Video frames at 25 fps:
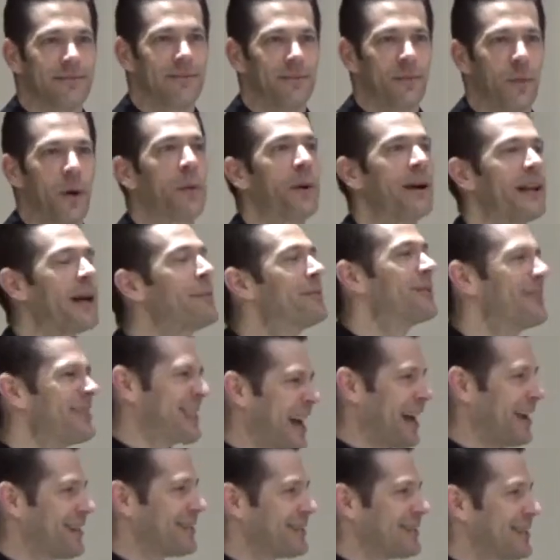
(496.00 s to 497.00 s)
When it comes to
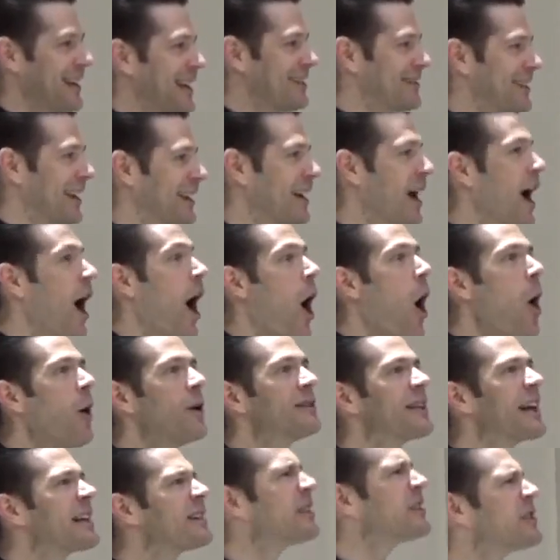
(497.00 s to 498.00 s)
sex, it's oh,
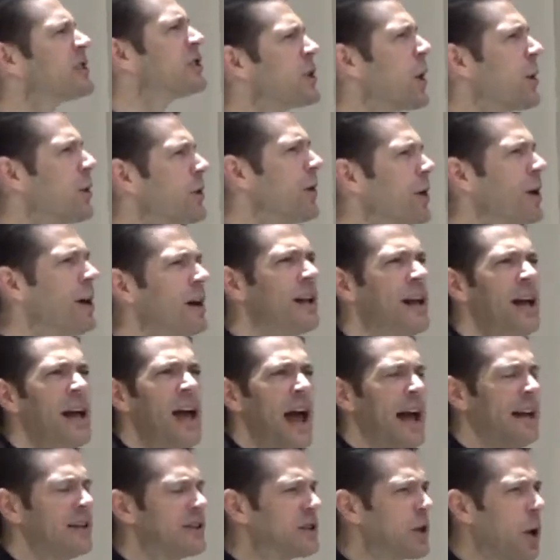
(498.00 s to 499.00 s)
sex is so good
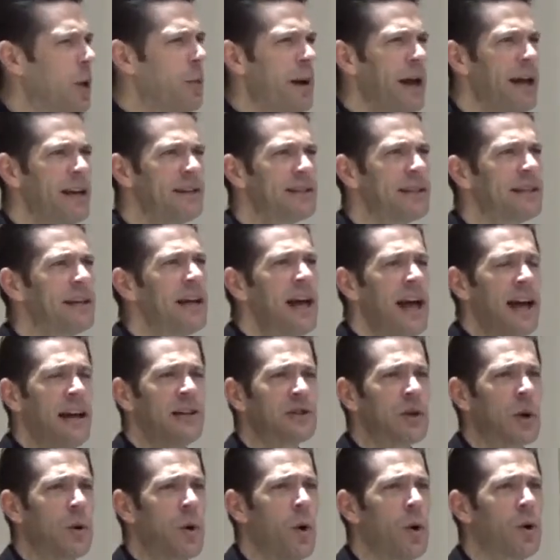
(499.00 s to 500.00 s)
and so amazing and
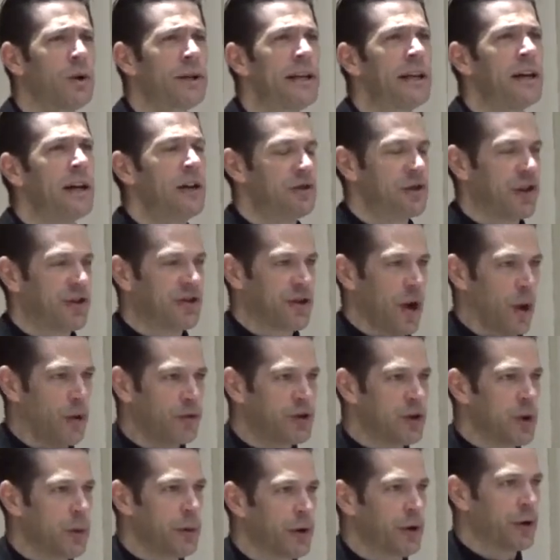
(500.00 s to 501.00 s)
so holy, just
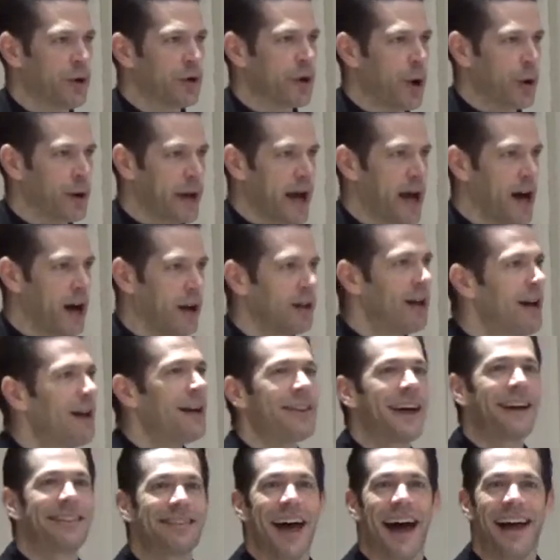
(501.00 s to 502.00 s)
don't do it or go to hell.
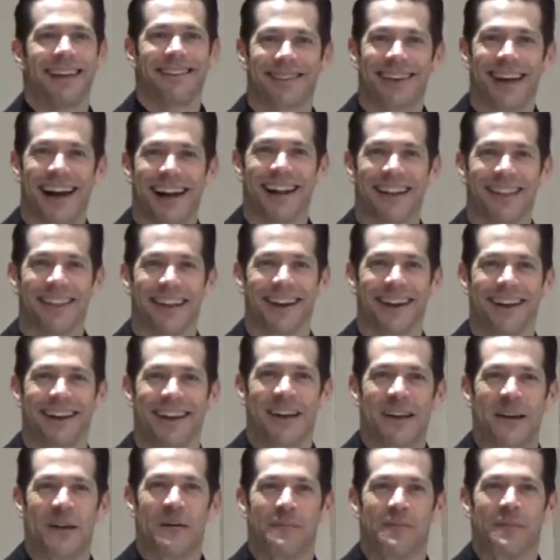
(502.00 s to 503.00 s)
That's kind of
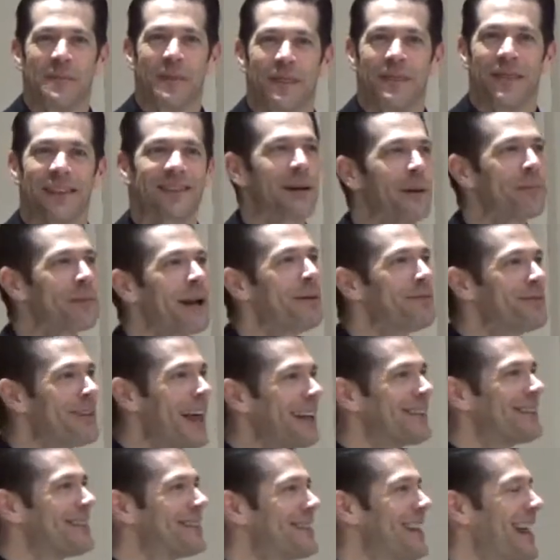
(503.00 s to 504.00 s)
that. Sometimes
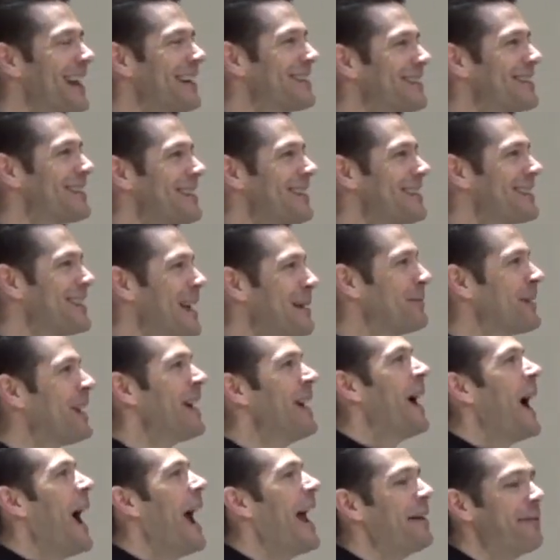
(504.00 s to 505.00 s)
that seems,
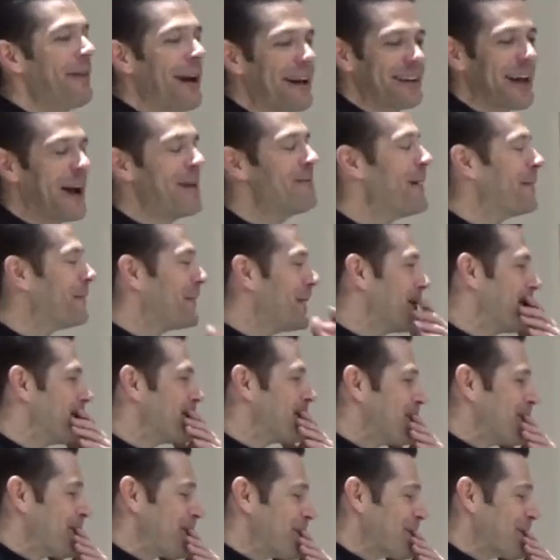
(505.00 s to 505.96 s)
in fact, I remember,